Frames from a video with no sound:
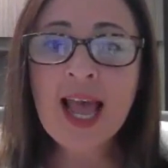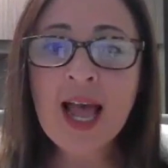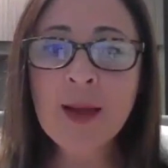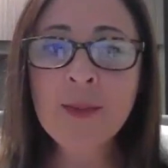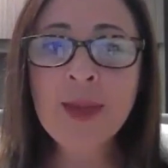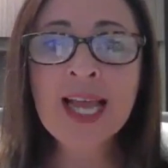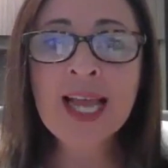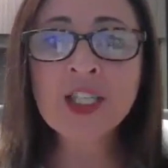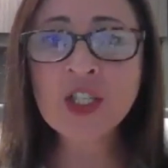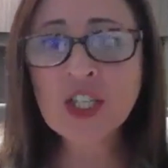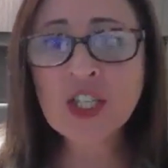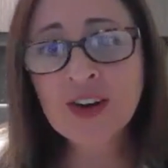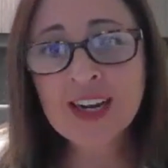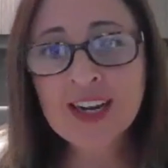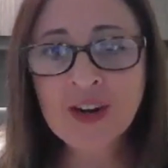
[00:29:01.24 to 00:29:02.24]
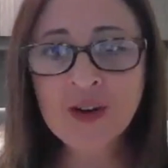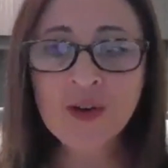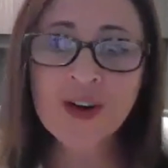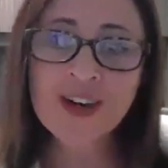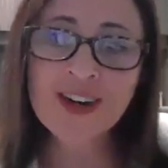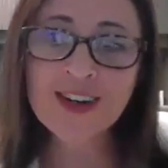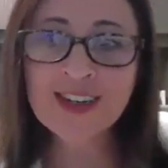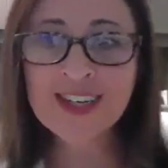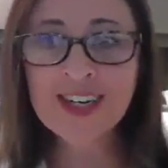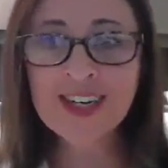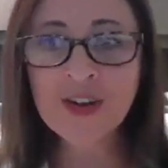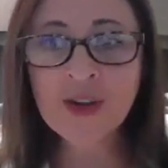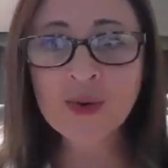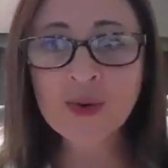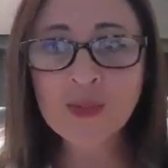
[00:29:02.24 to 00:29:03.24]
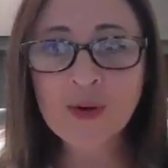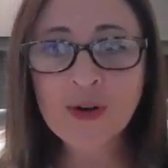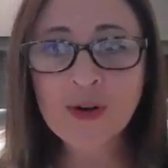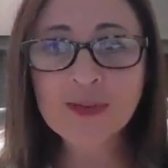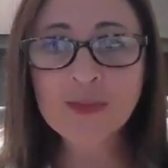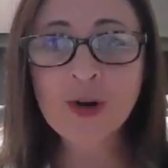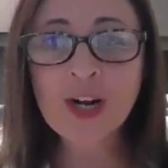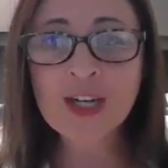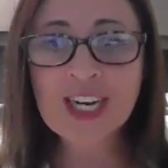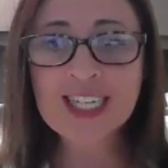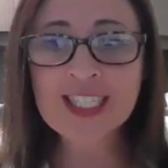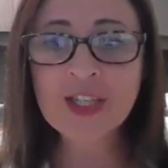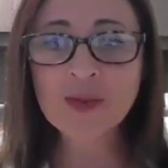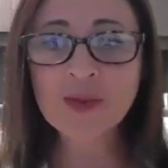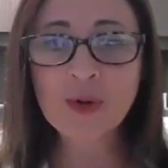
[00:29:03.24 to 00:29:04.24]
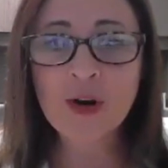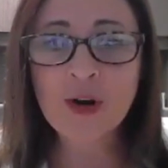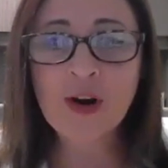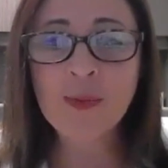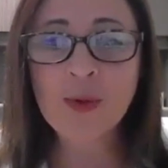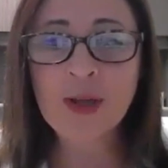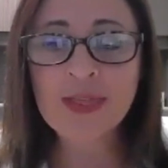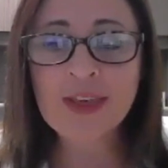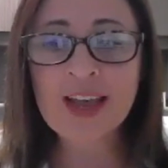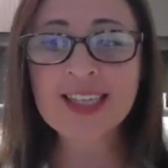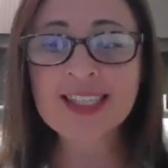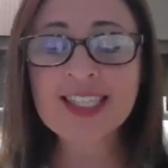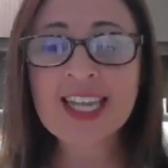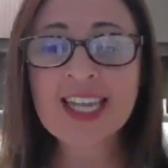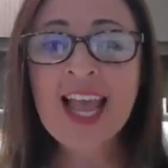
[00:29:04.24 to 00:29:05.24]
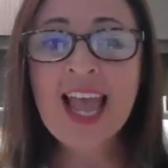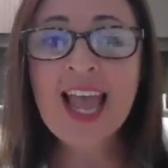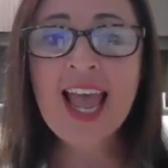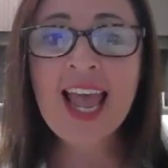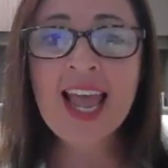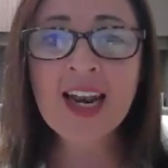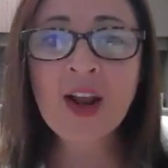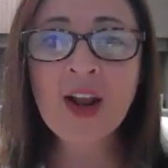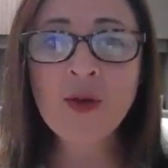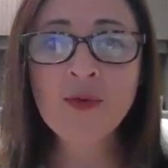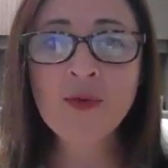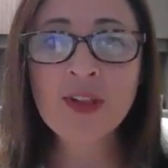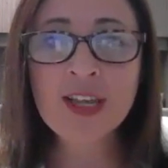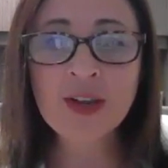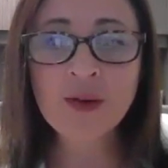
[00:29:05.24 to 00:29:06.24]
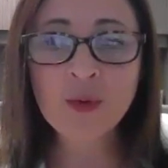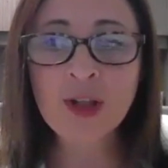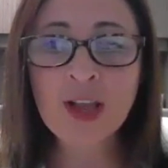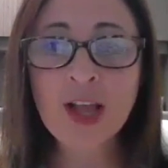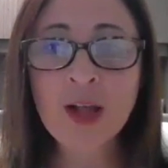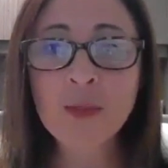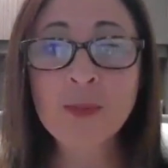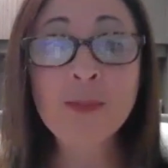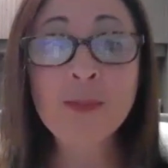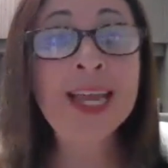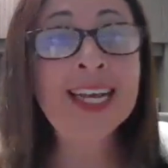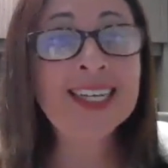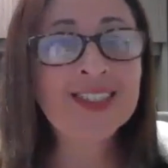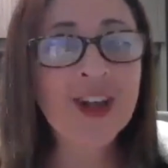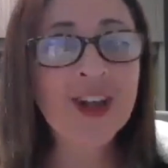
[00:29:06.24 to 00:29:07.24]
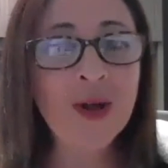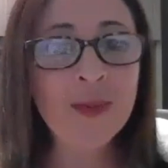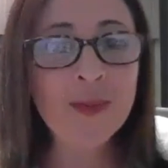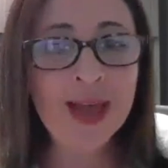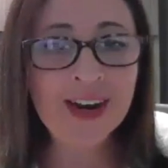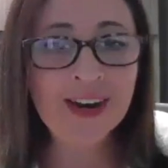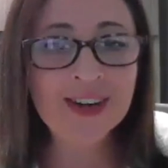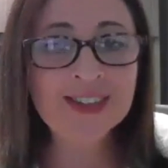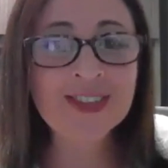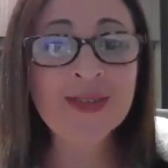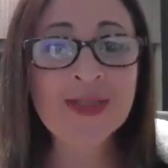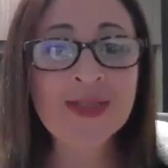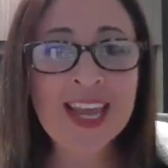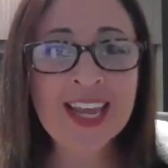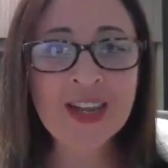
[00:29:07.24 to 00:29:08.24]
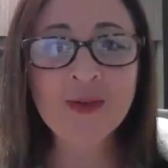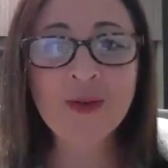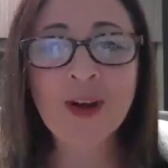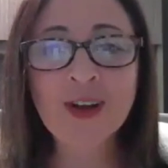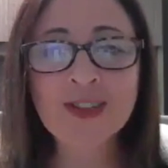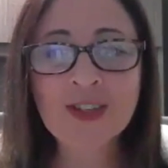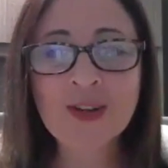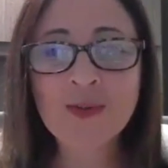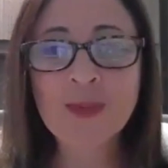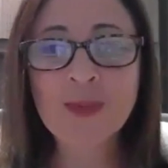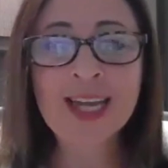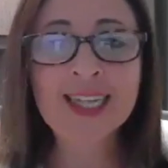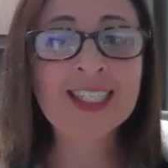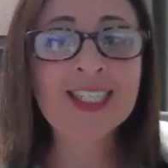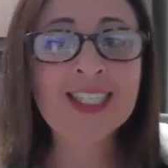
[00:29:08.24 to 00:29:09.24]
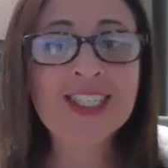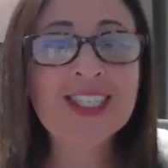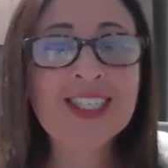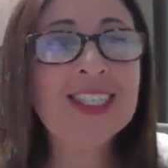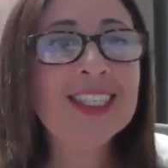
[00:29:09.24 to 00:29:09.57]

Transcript: and sharing your project, your program with us. And hopefully it will help make us all better. So thank you all so much.